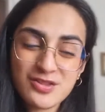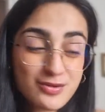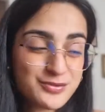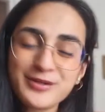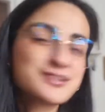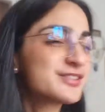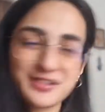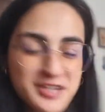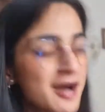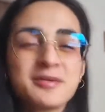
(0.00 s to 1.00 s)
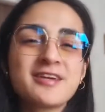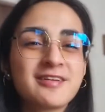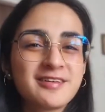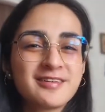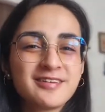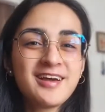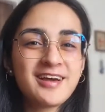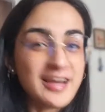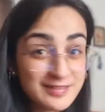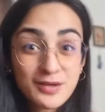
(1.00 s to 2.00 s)
and those oranges are coming,
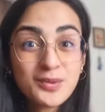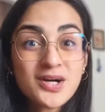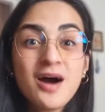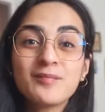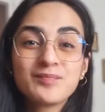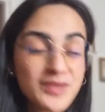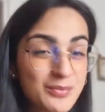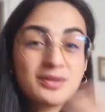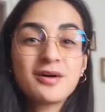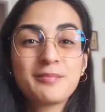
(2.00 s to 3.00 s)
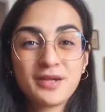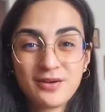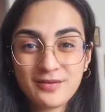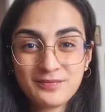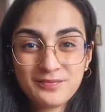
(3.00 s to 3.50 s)
and they will come, they will appear.